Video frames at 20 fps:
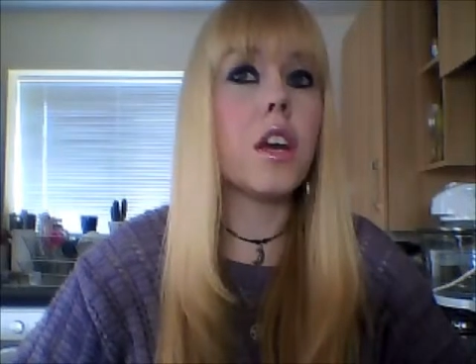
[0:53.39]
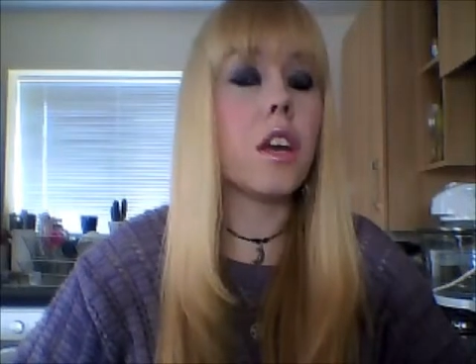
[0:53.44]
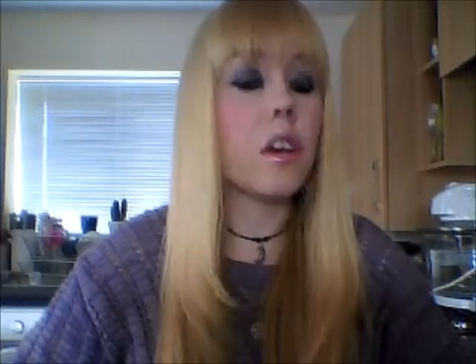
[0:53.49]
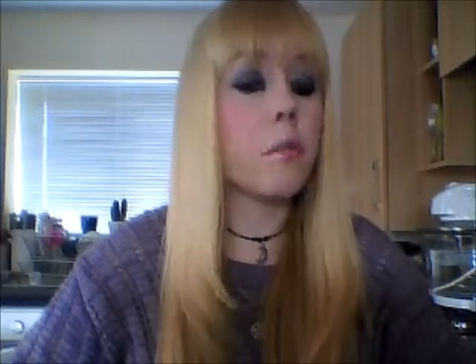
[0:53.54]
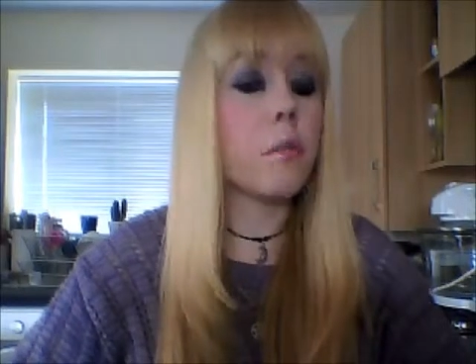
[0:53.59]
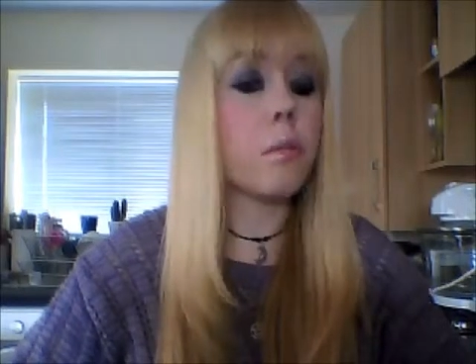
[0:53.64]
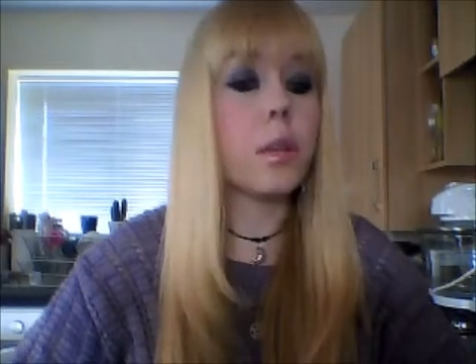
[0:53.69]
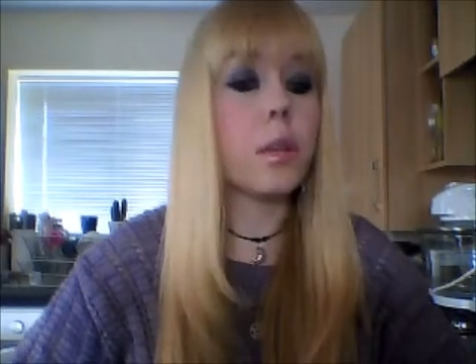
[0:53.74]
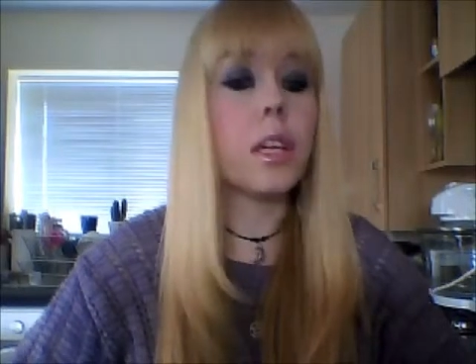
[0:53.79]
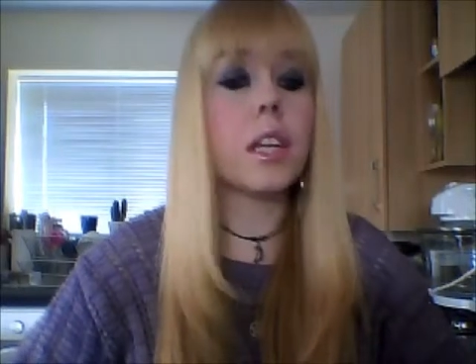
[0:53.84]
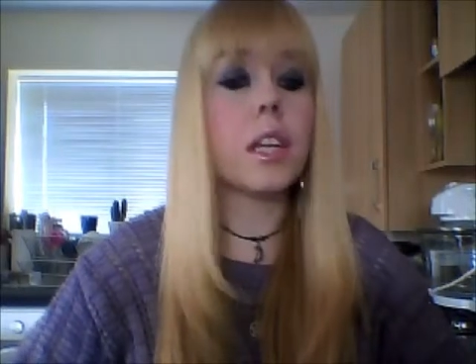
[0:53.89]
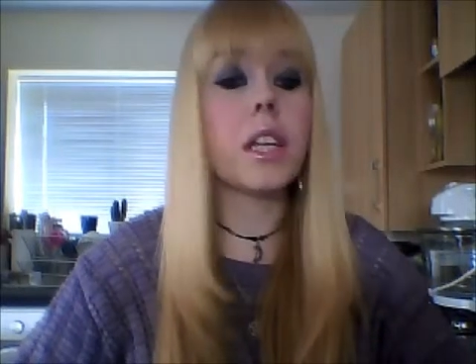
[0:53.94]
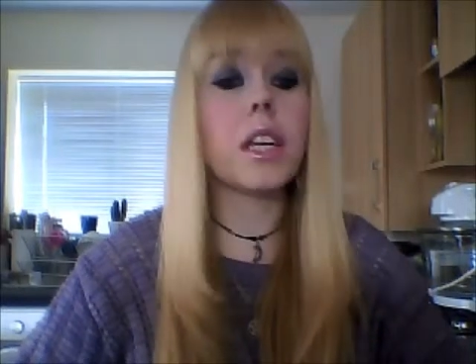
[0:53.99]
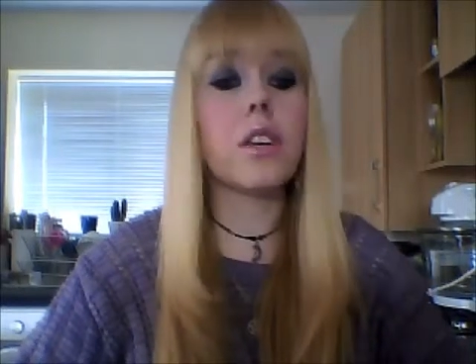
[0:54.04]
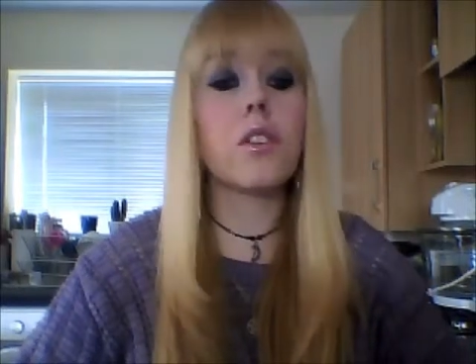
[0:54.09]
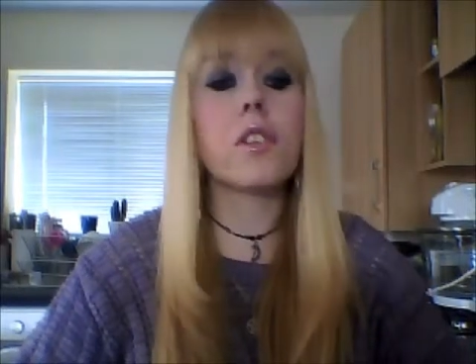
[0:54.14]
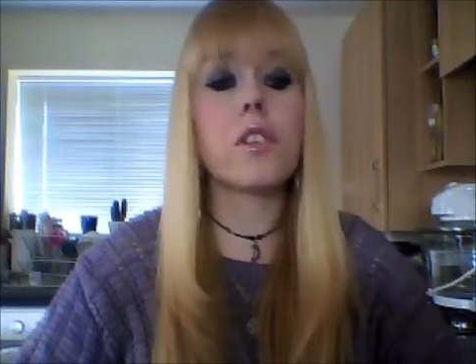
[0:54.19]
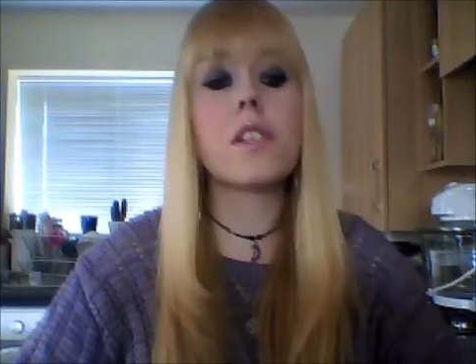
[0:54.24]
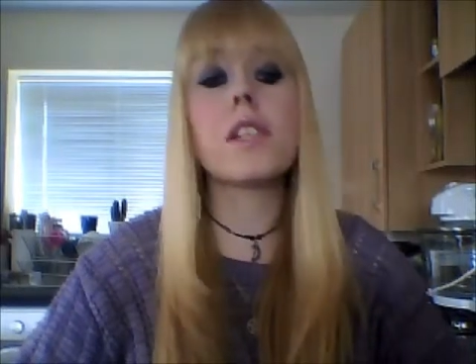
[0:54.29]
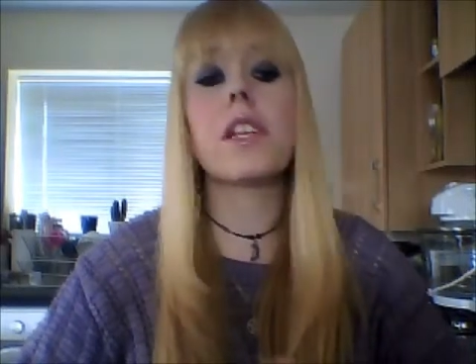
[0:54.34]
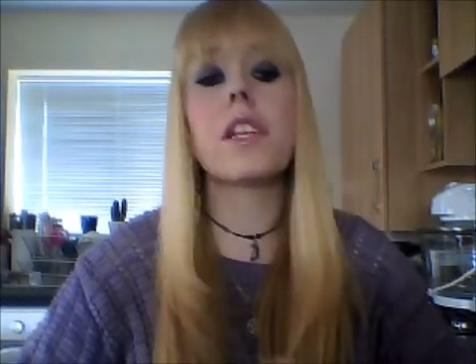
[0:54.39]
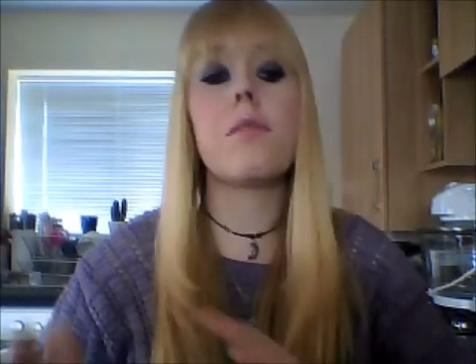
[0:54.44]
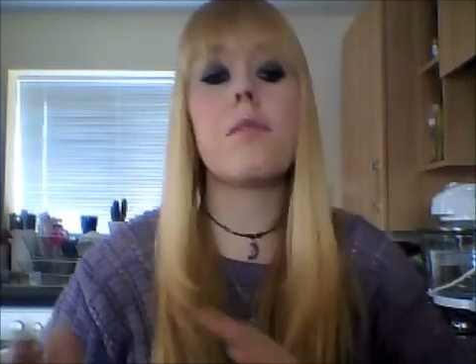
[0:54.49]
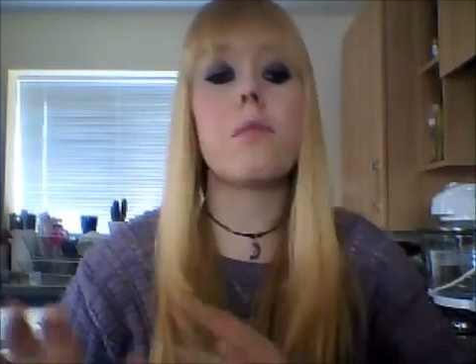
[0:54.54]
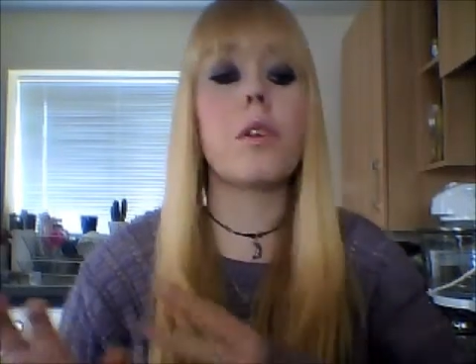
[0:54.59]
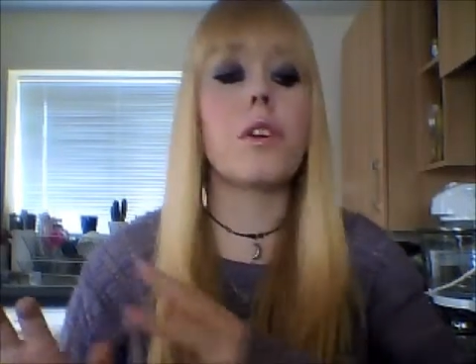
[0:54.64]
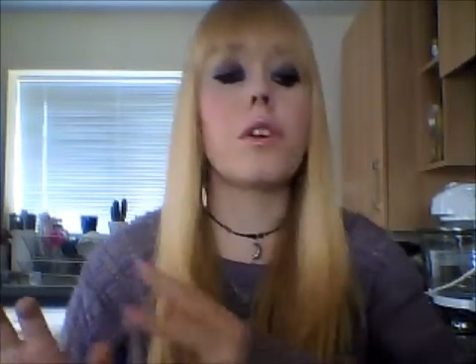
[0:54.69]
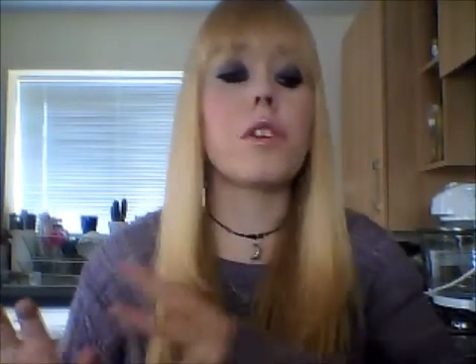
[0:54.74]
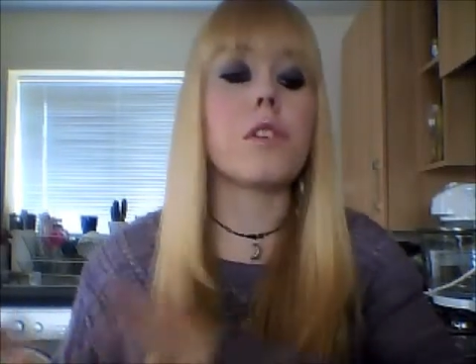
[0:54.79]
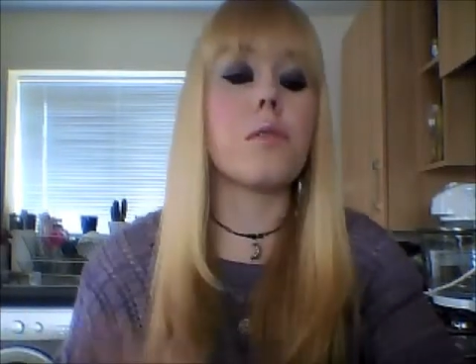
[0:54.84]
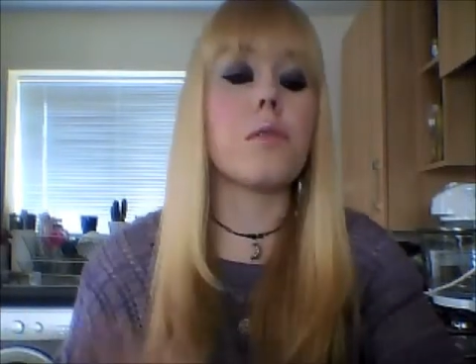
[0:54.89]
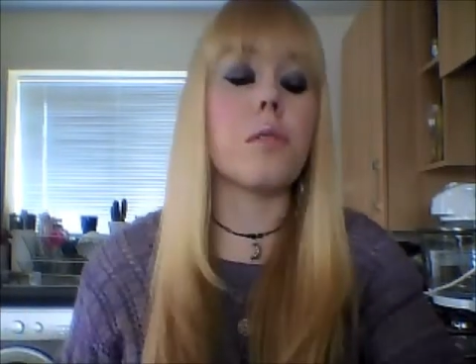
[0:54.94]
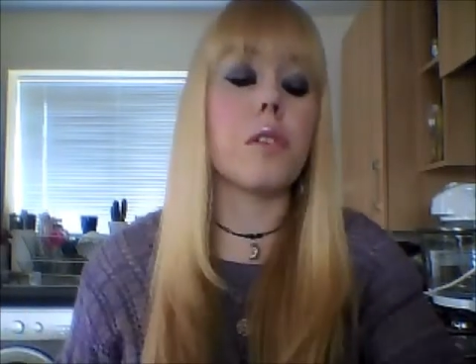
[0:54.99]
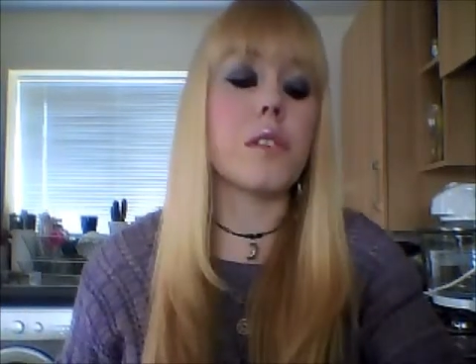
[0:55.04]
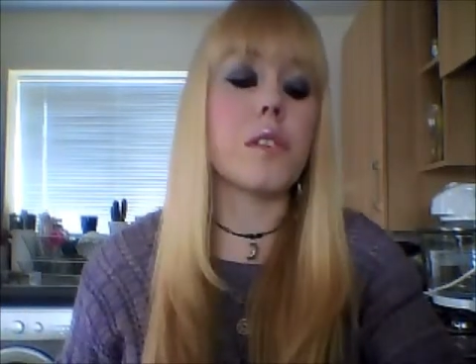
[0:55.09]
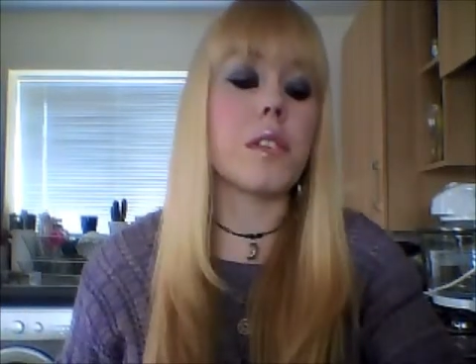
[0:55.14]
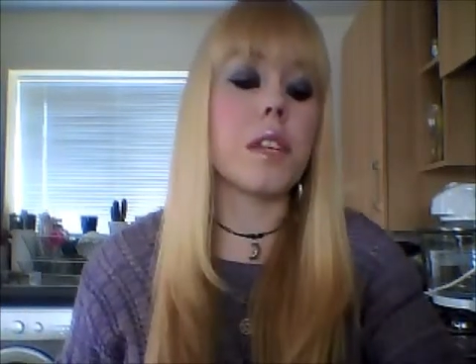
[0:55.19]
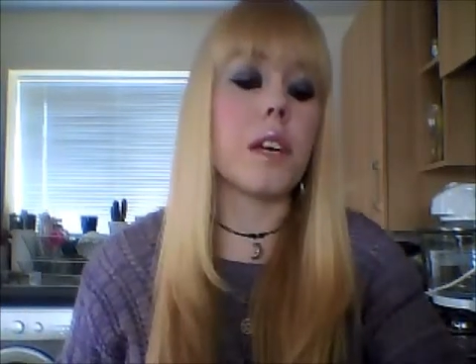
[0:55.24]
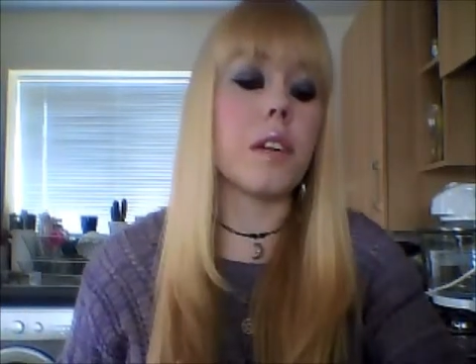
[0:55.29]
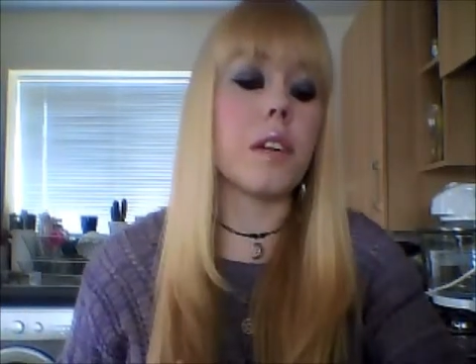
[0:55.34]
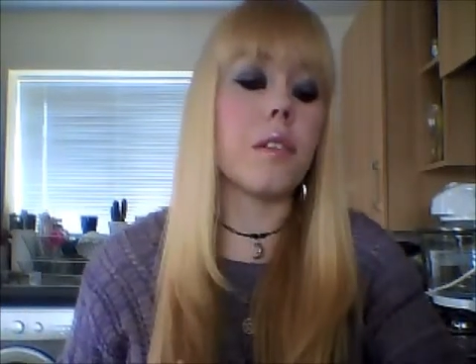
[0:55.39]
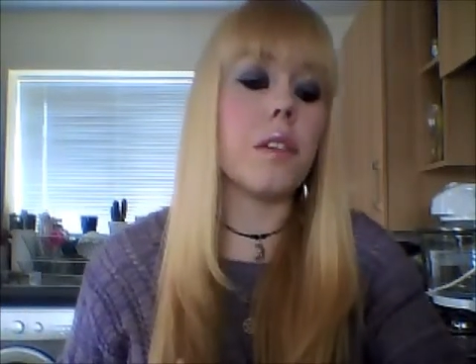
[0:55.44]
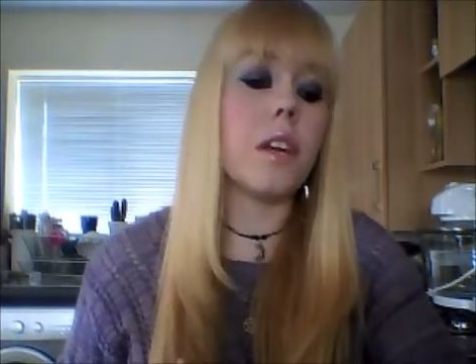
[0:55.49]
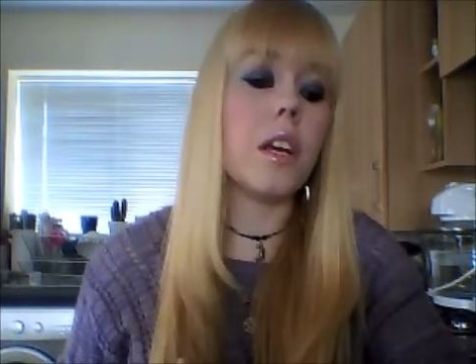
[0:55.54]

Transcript: completely and utterly work towards that.